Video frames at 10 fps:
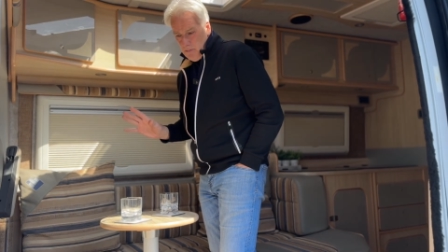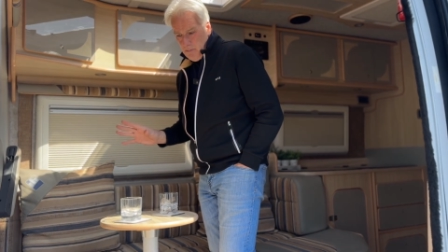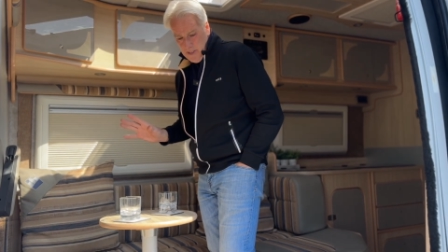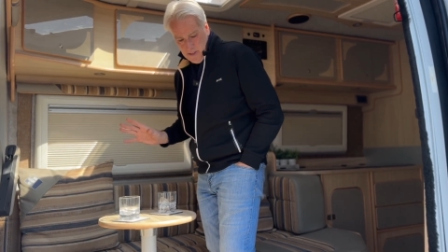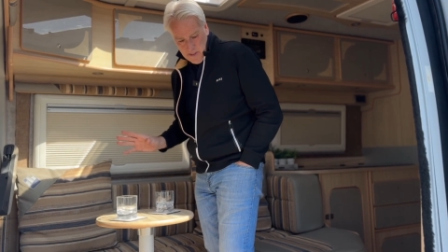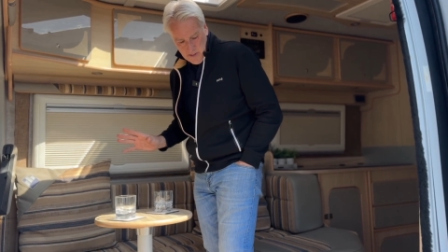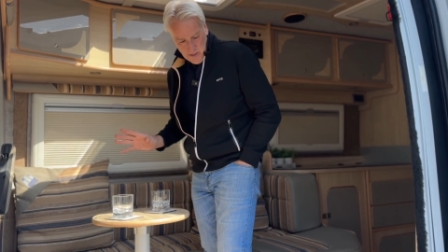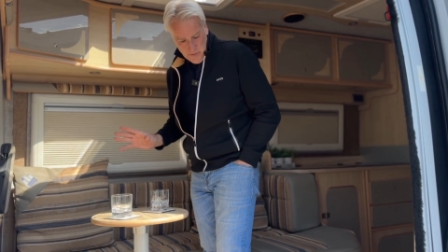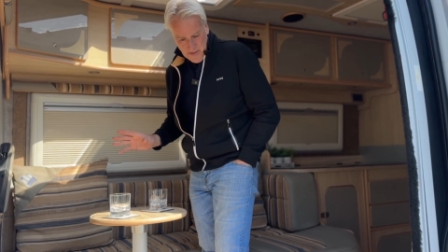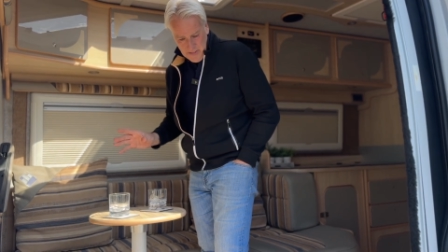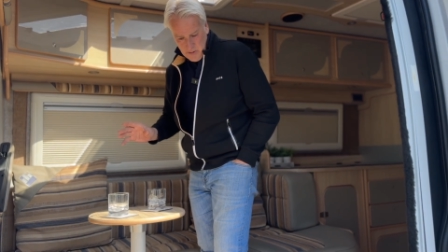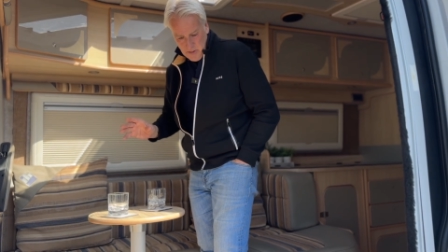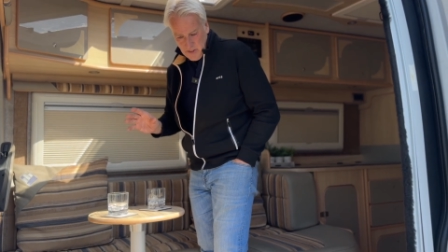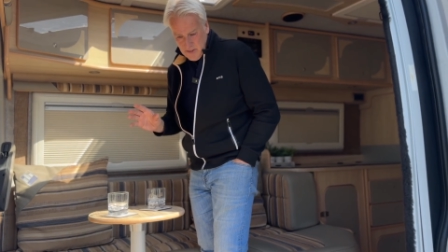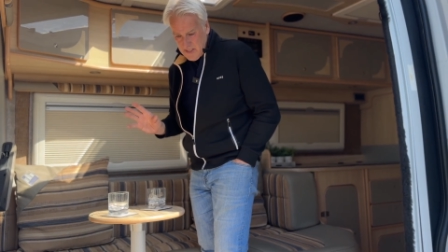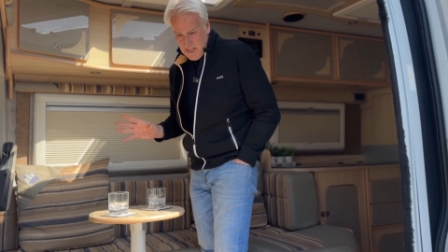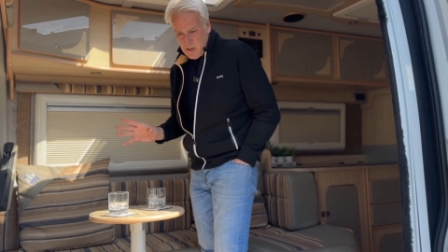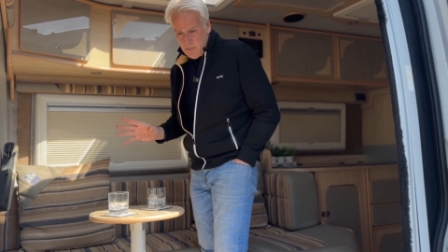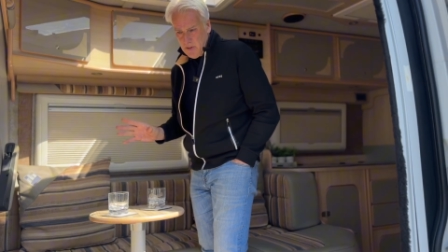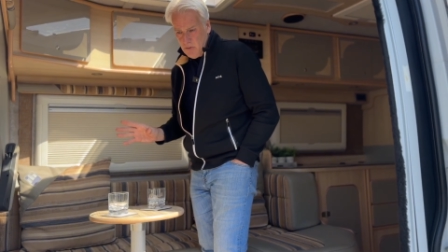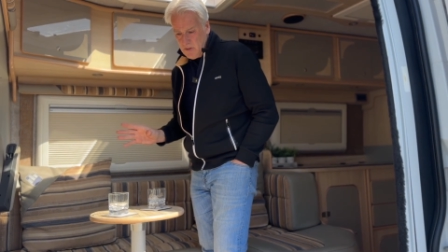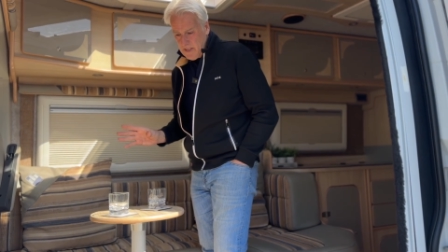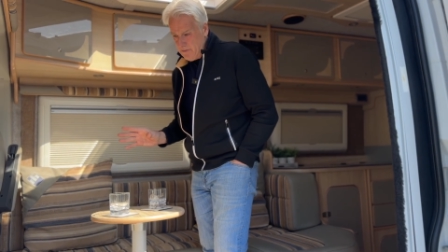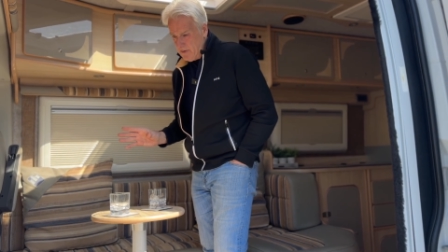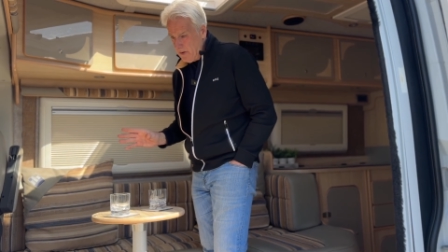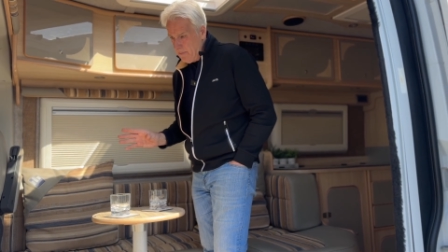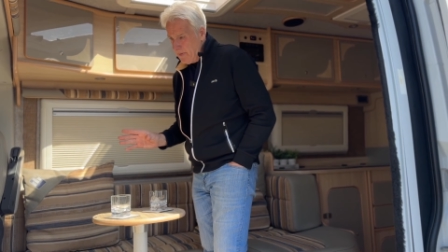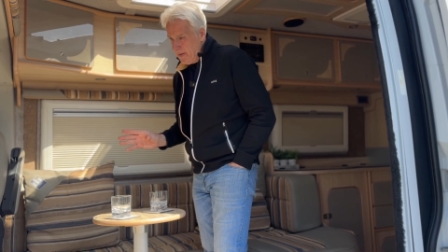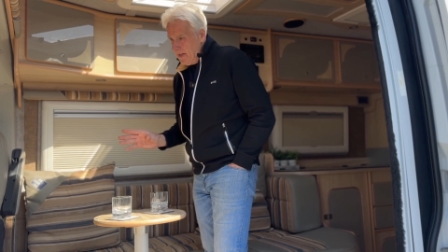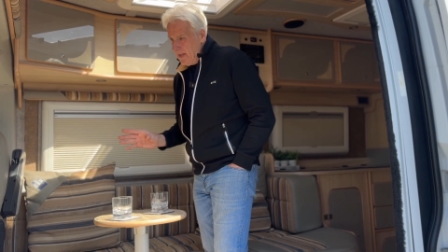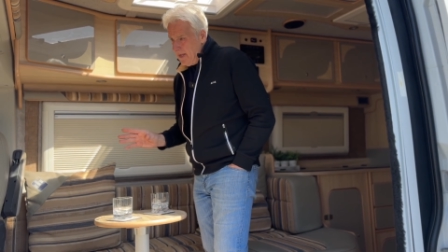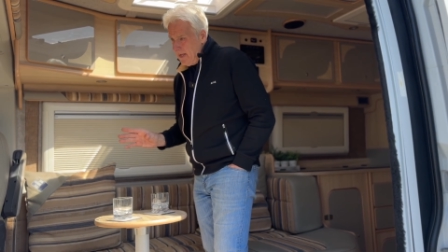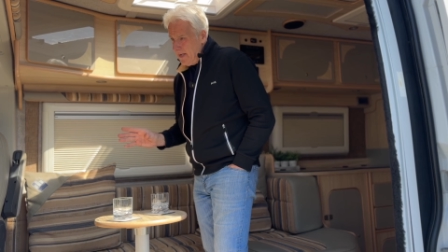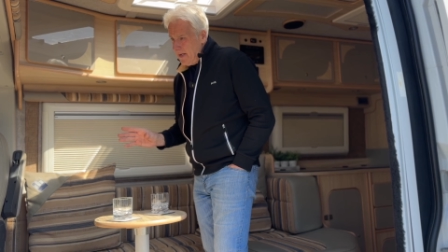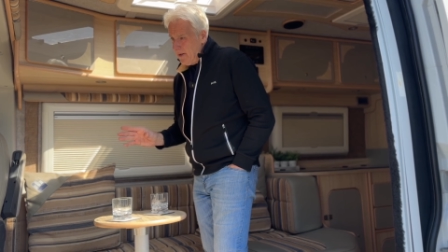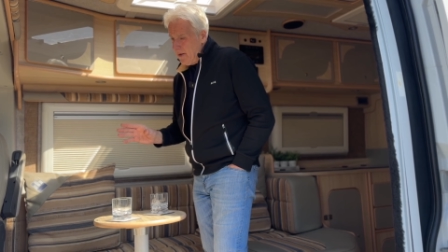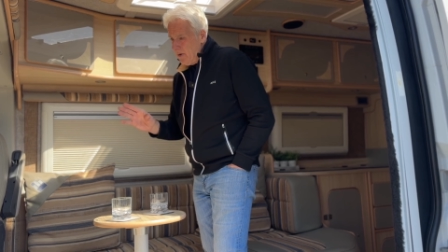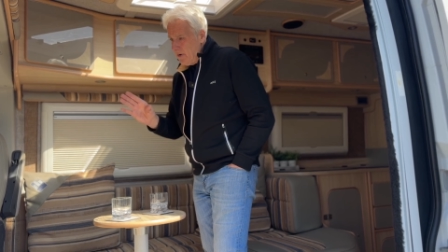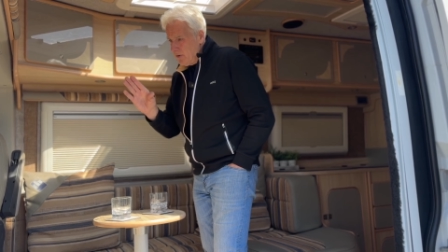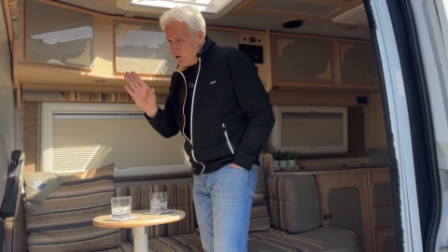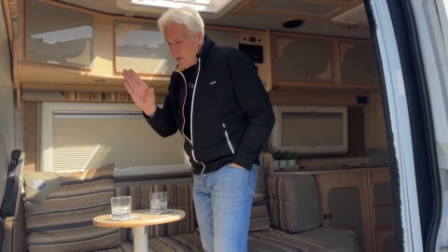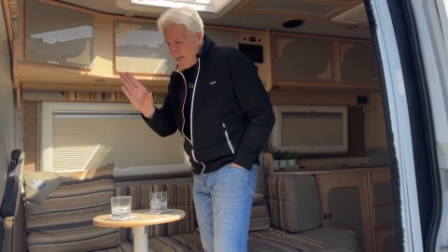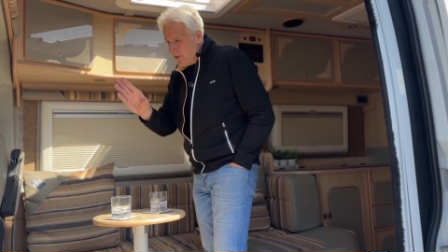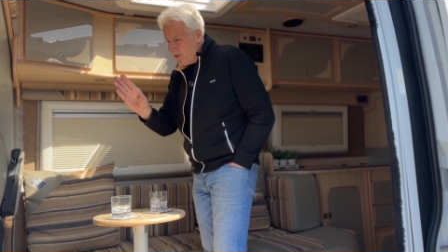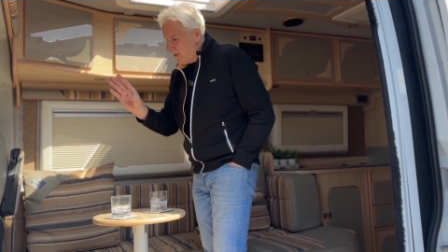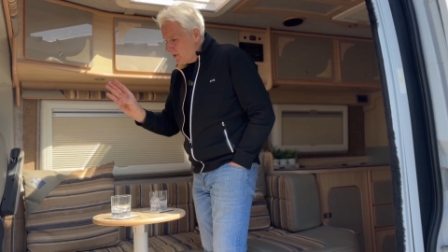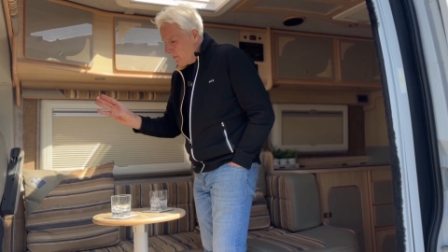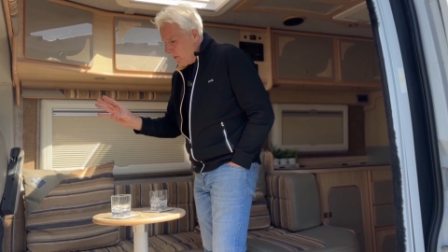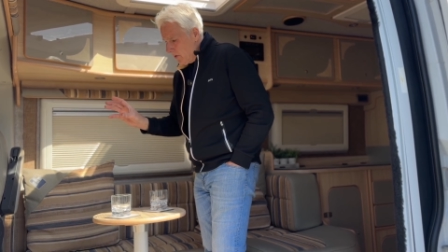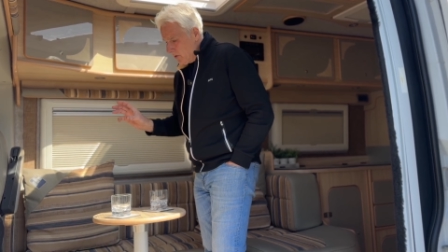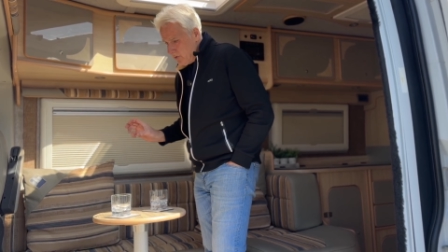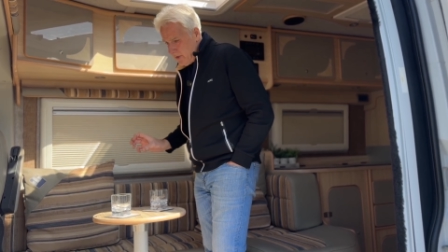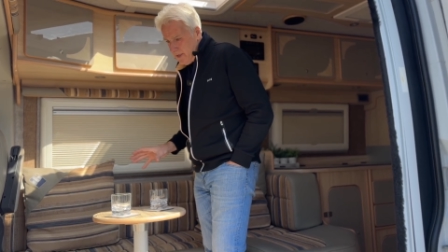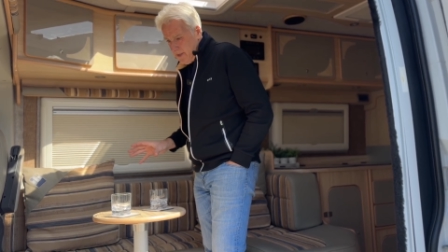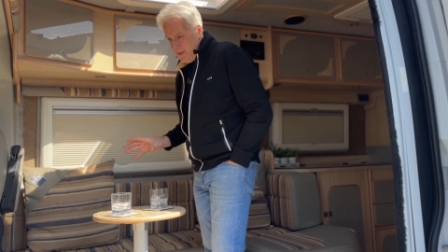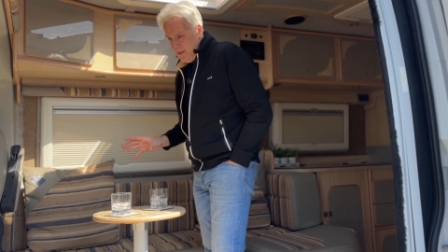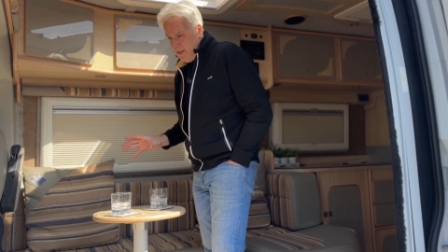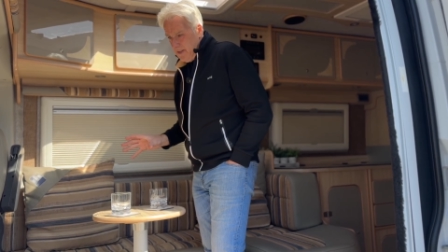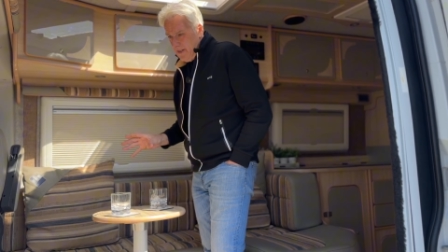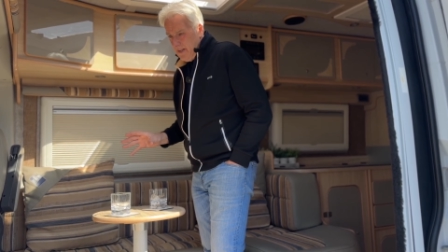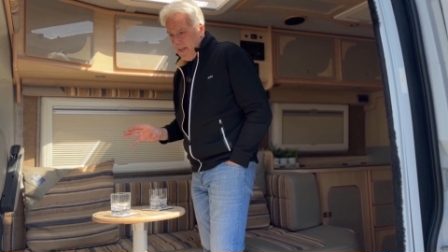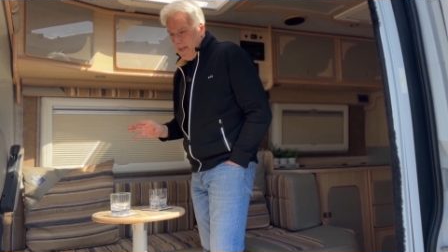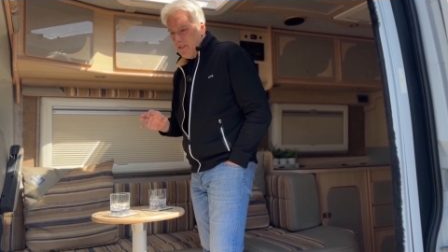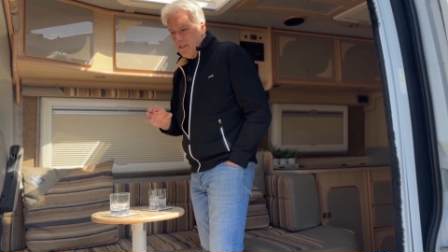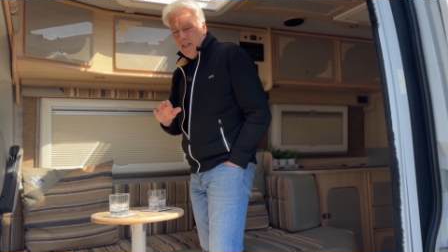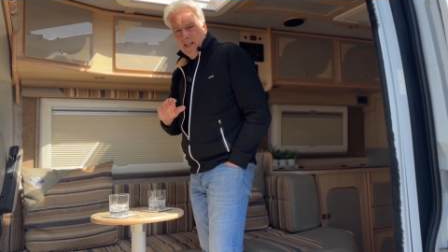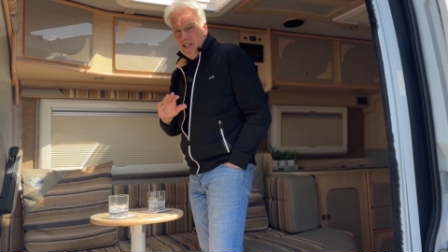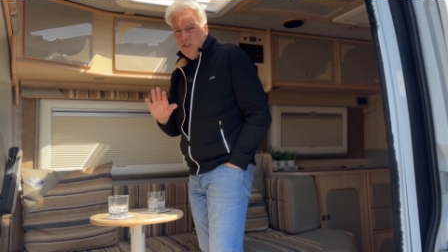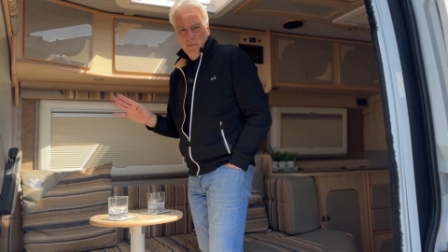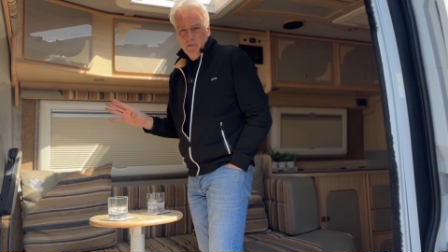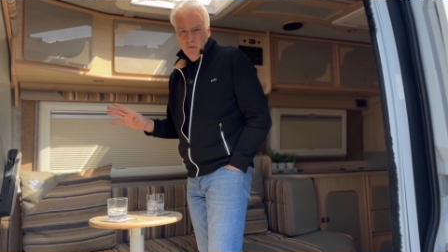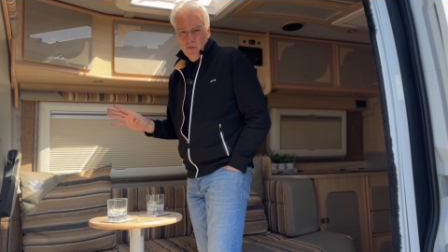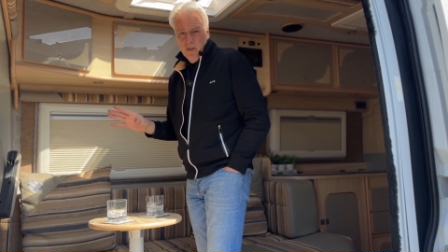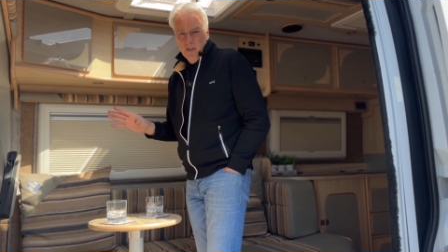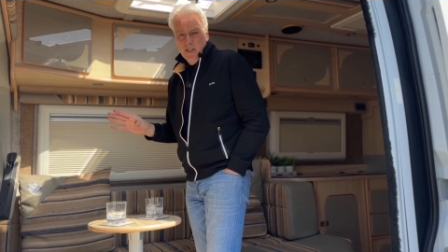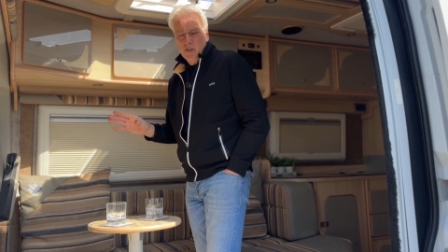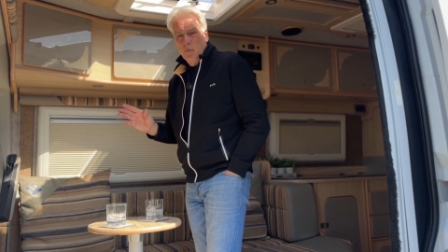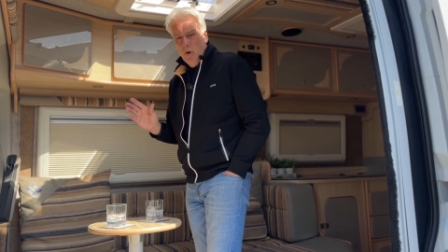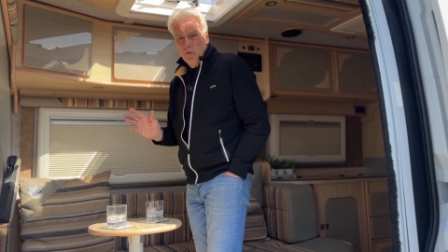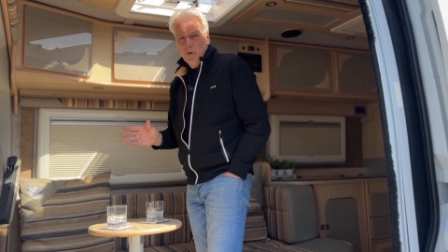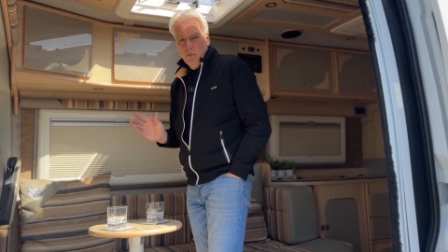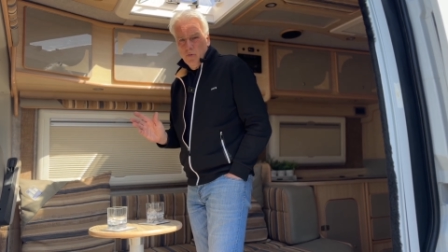mint is this van, you can tell it's been looked after. Changing this upholstery isn't an hardship for us, it's what we do